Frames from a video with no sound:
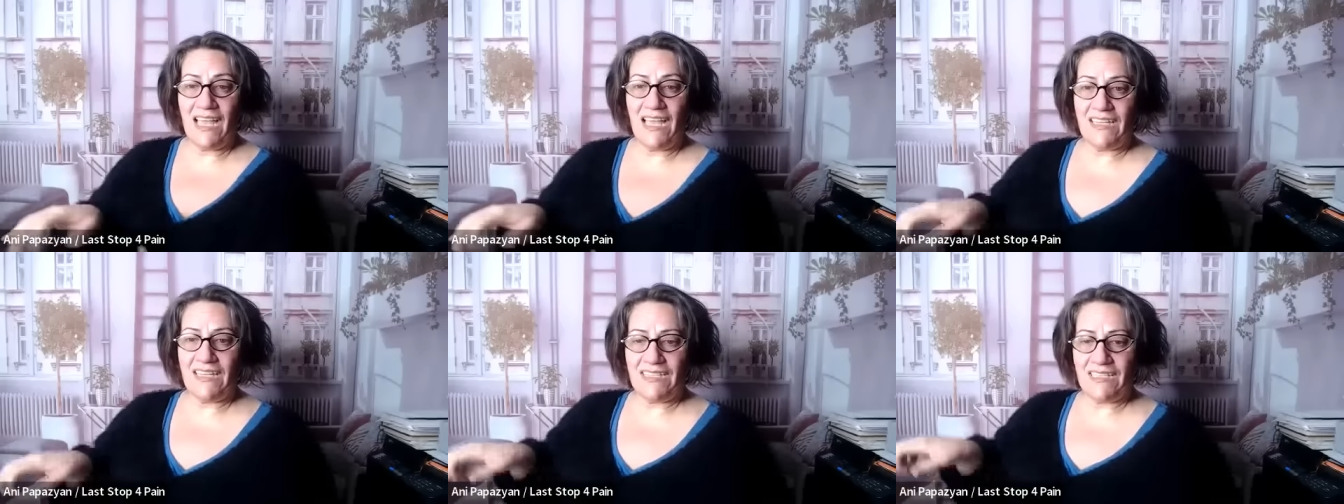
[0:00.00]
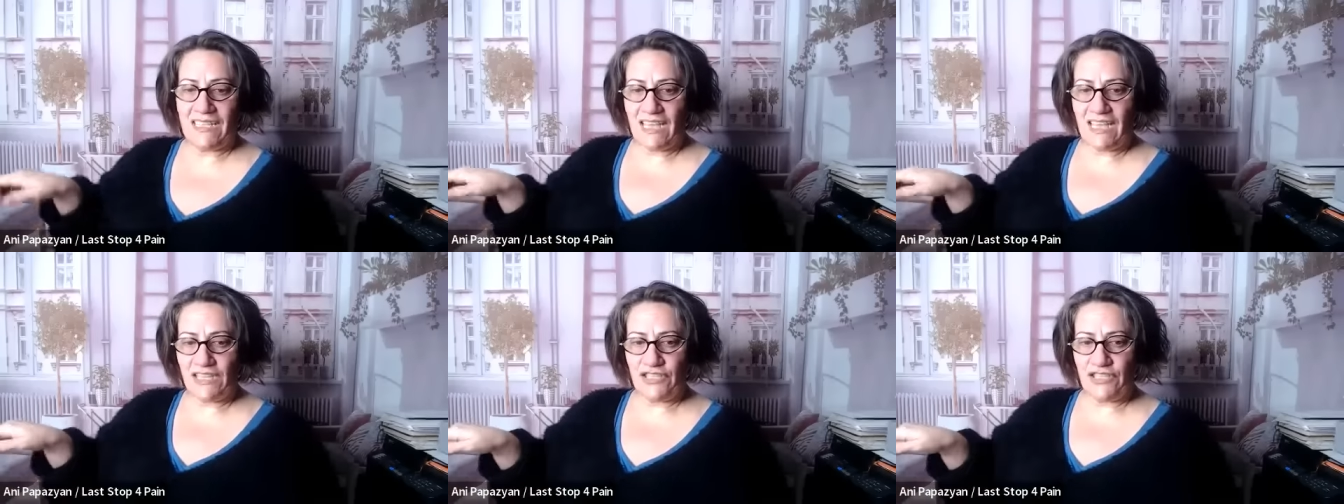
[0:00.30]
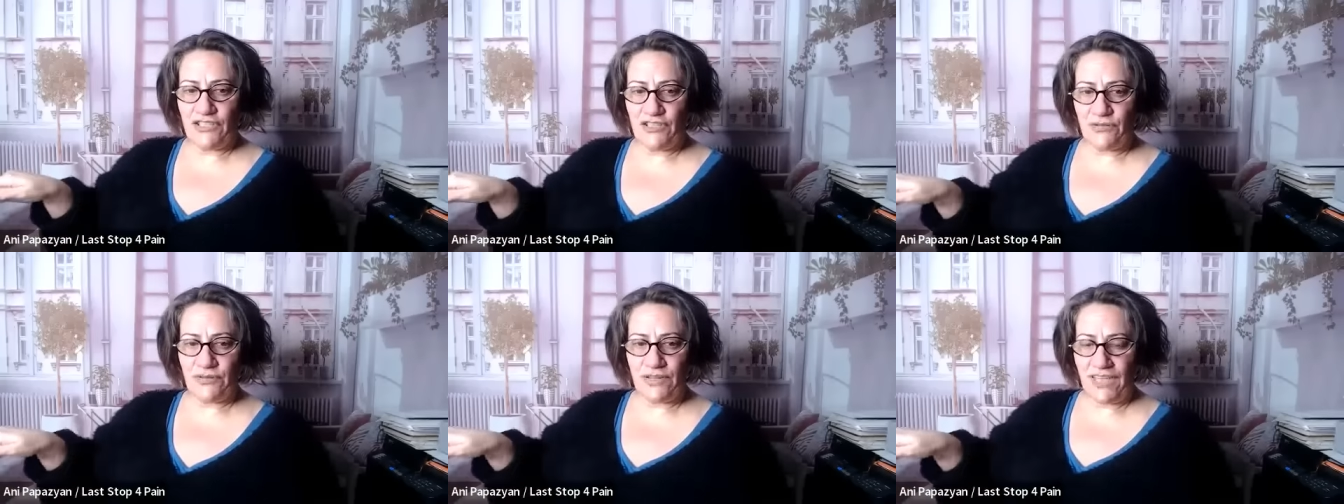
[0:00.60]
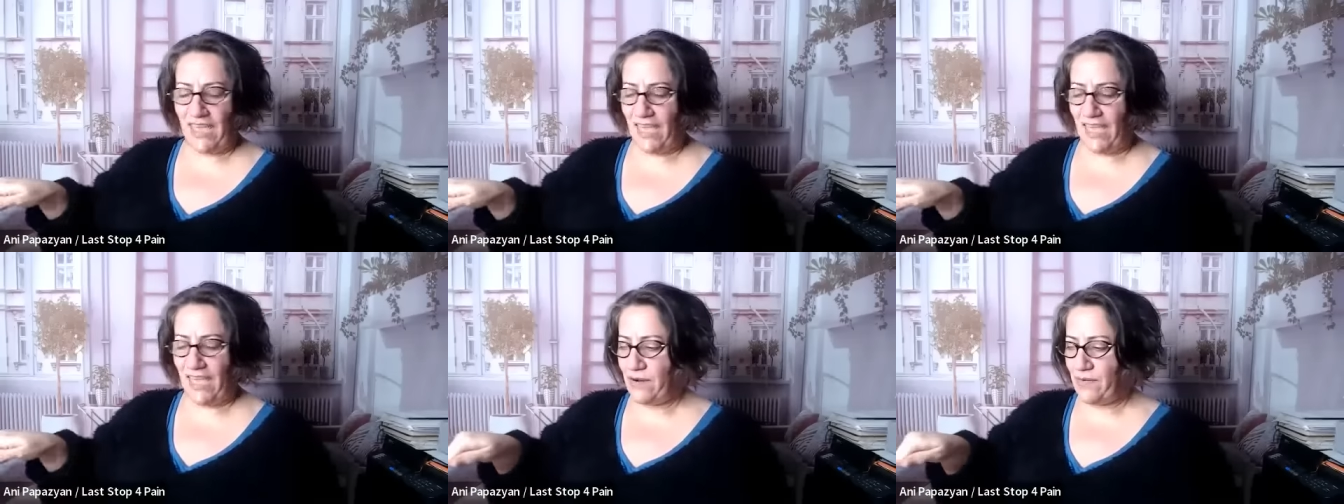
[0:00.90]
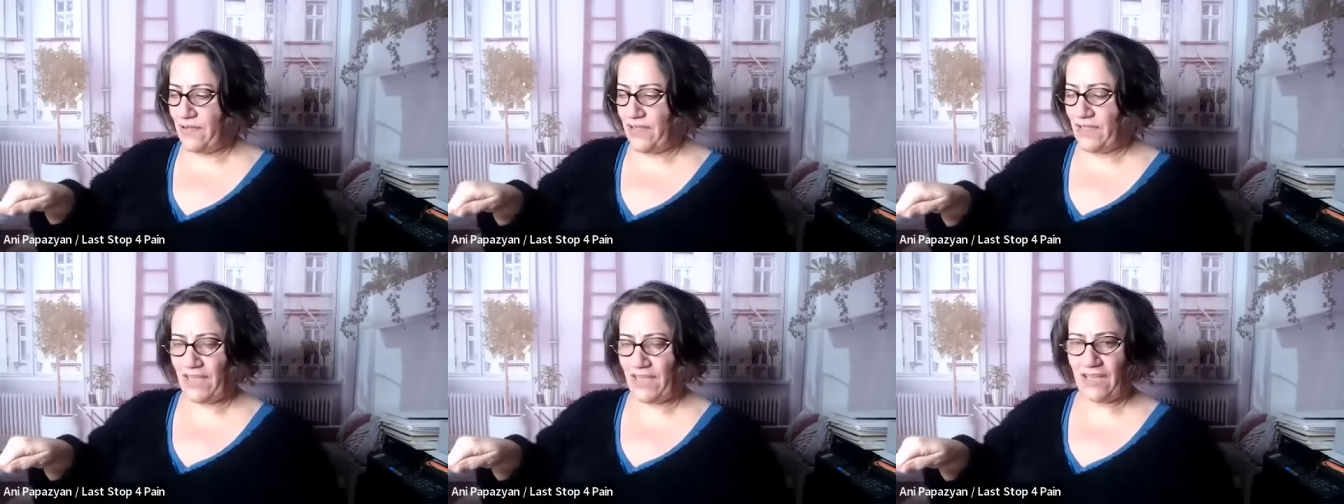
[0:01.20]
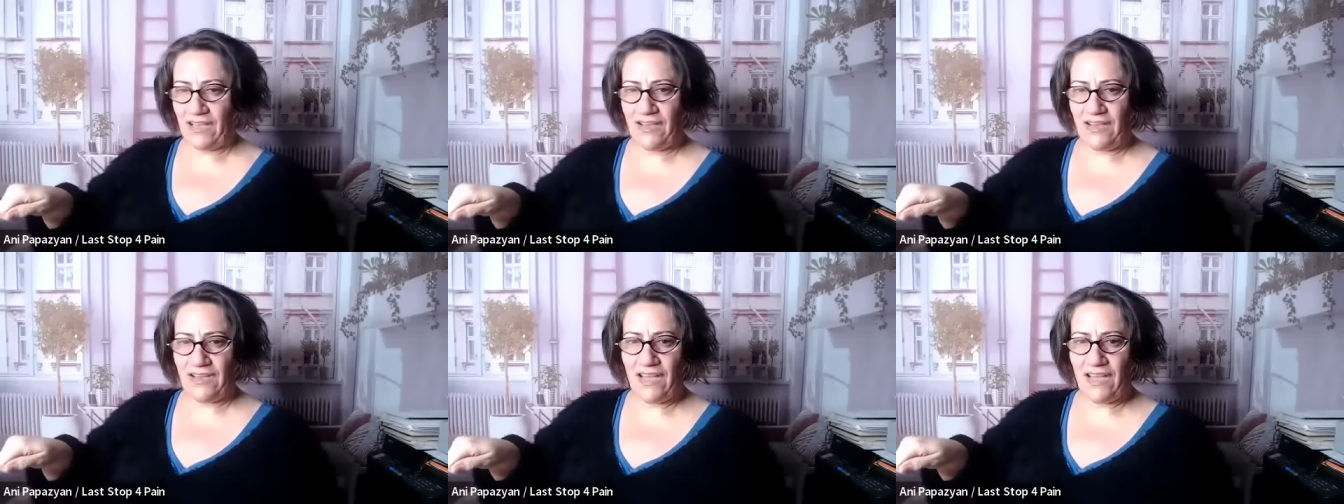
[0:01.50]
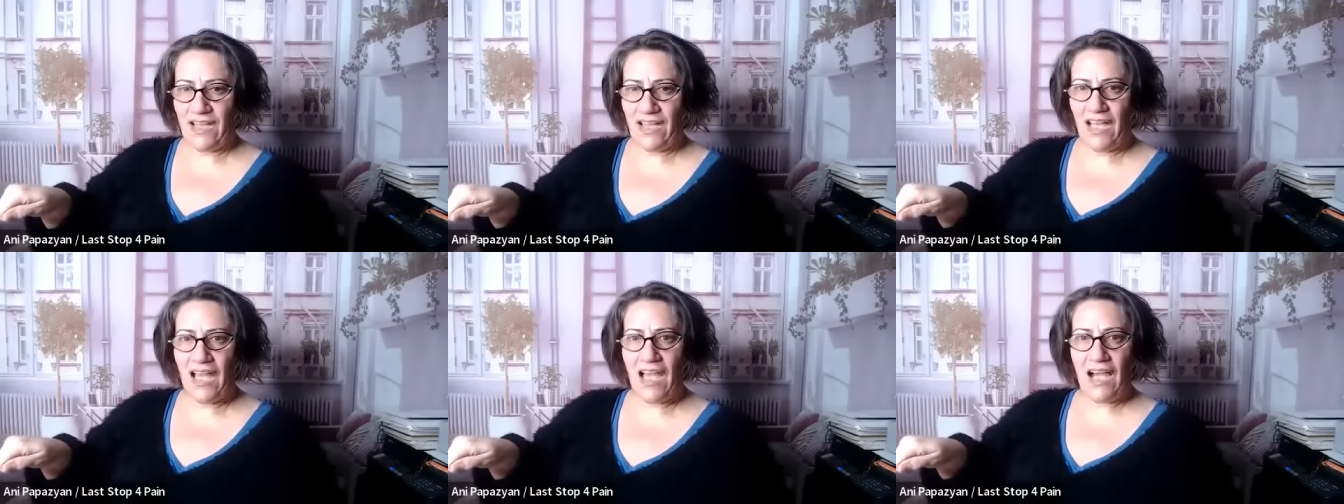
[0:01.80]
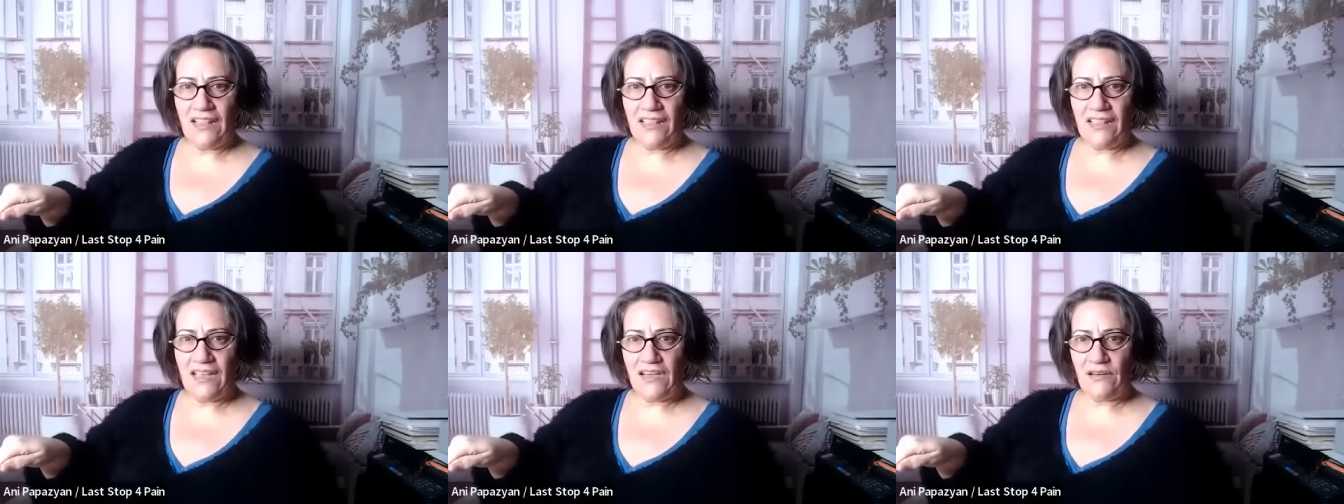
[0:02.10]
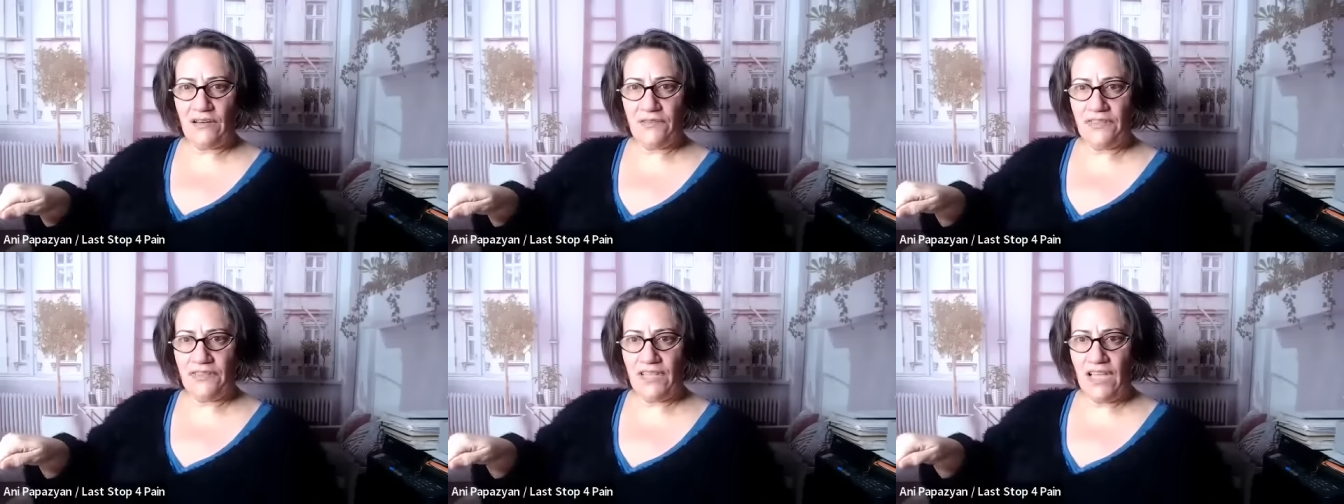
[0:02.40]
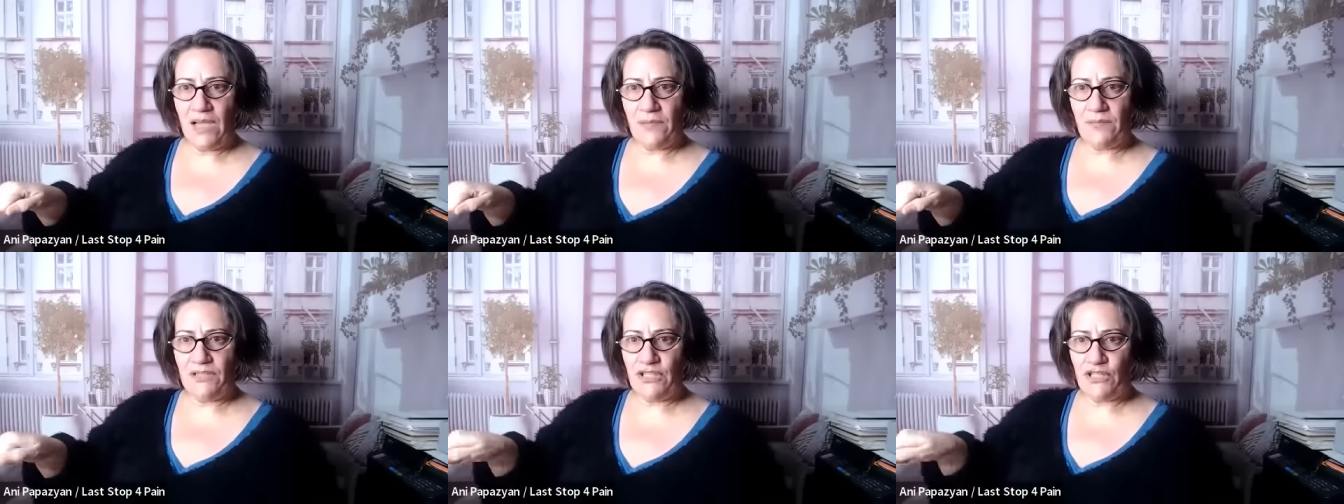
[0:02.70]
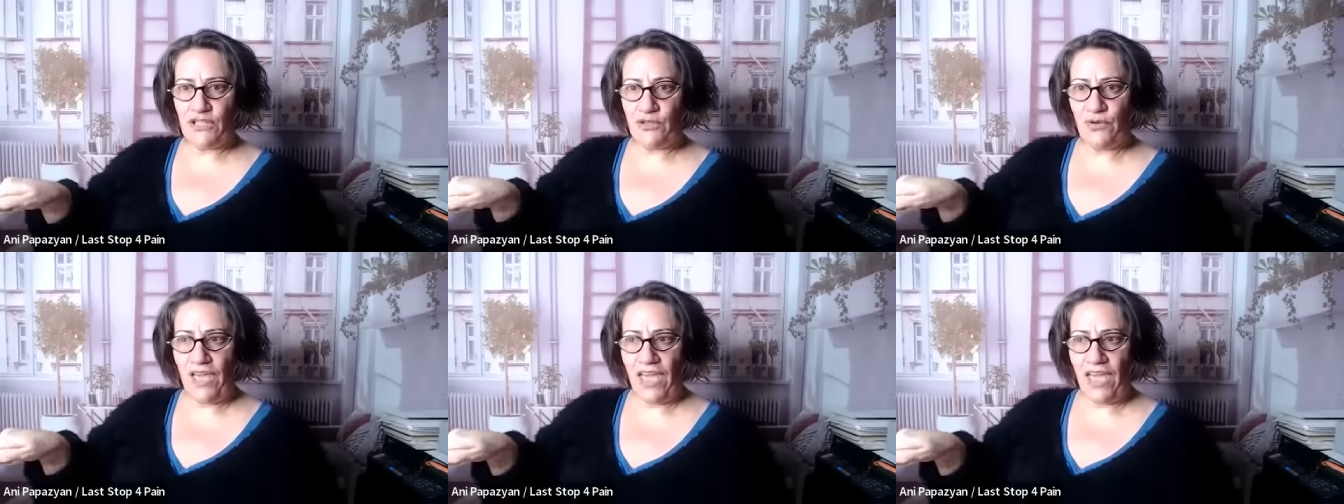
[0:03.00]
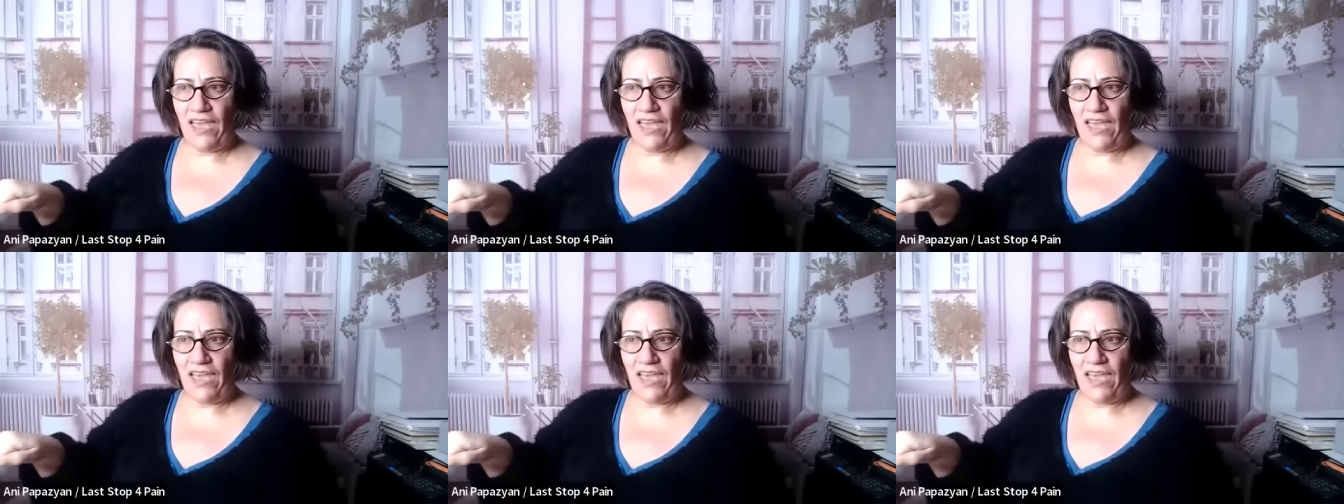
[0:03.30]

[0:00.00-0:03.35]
See, as you're carrying, a lot of times you